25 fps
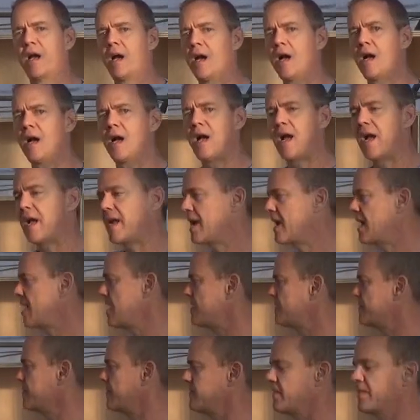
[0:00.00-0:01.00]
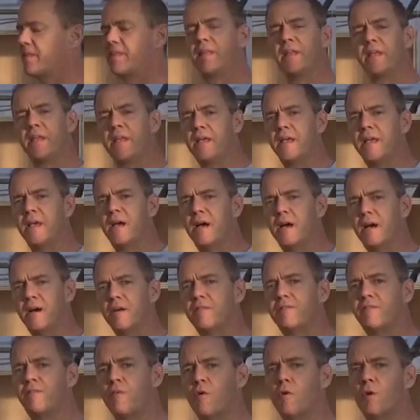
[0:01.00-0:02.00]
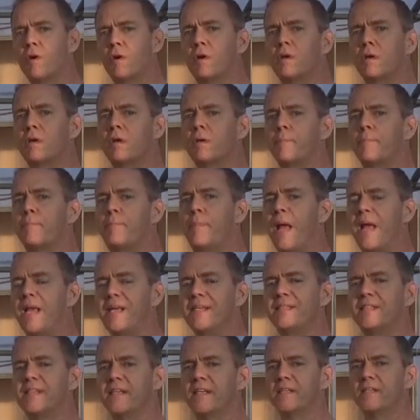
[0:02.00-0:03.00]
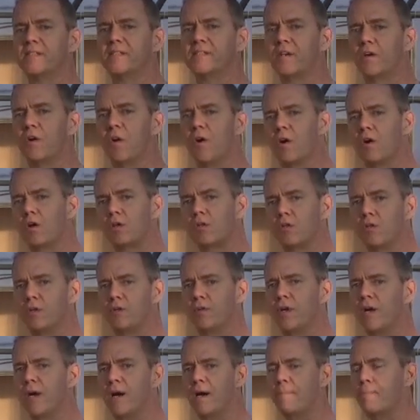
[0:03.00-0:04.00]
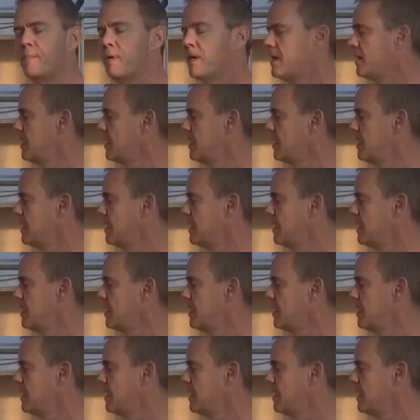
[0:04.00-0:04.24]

I have the 4 bases. They're all glued up.